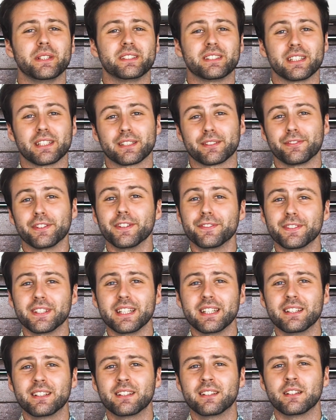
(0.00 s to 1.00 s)

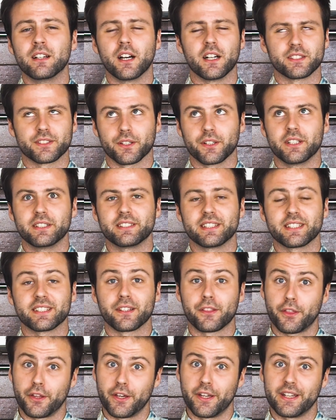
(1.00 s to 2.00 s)

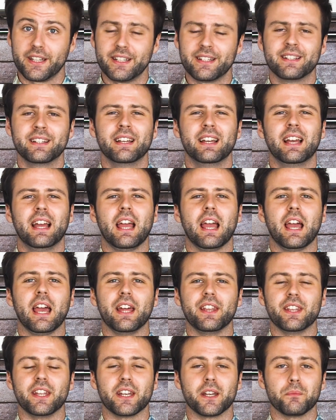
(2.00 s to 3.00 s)
6:30,
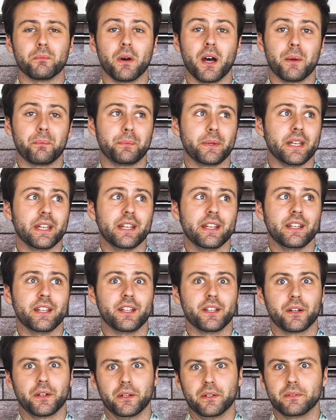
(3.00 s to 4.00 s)
and then it might
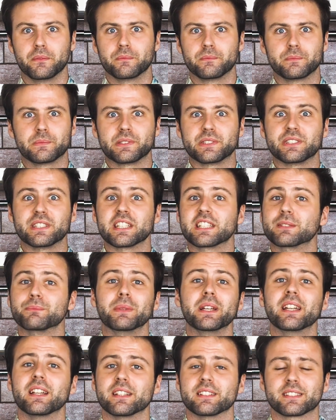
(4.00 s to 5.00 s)
be, 6
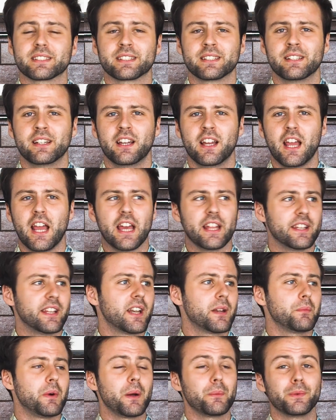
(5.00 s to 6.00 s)
minutes, and then
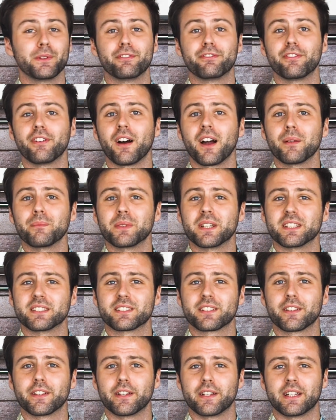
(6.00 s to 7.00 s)
it might be 5
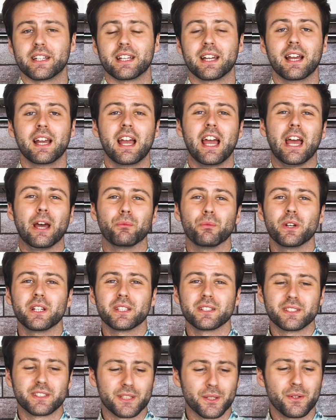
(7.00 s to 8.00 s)
minutes 30. And what
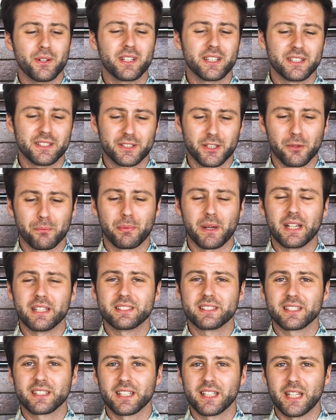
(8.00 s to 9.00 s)
you're doing is you're
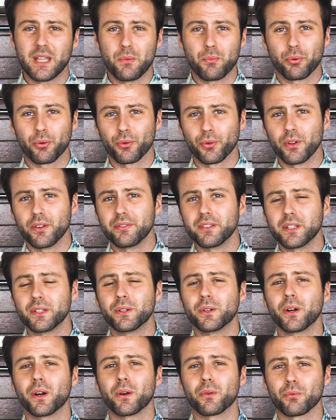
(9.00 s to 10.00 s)
basically improving
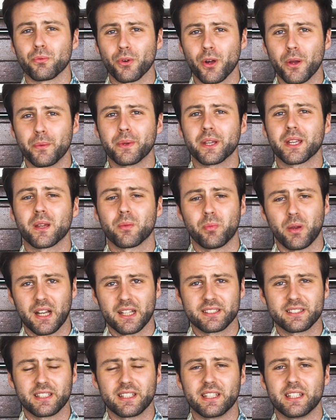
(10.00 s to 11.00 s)
your aerobic
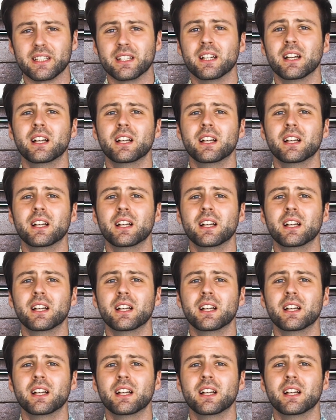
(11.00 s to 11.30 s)
capacity